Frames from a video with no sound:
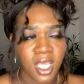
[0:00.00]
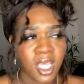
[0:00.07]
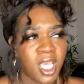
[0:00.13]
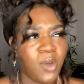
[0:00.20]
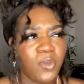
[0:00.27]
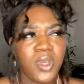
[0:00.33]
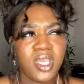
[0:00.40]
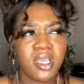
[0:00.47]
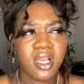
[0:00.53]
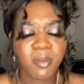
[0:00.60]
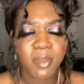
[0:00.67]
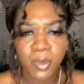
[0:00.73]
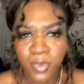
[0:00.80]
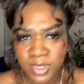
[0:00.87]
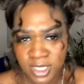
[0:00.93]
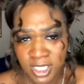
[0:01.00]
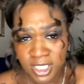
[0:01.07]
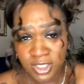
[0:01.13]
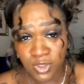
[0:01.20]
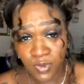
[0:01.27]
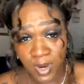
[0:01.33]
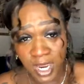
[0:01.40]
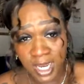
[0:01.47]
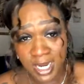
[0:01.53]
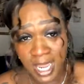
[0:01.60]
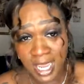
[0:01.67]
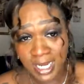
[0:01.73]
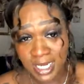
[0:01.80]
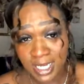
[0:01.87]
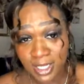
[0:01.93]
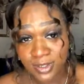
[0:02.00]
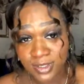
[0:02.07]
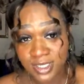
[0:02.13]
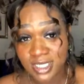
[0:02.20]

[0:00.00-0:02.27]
And we can come up with these grand ideas,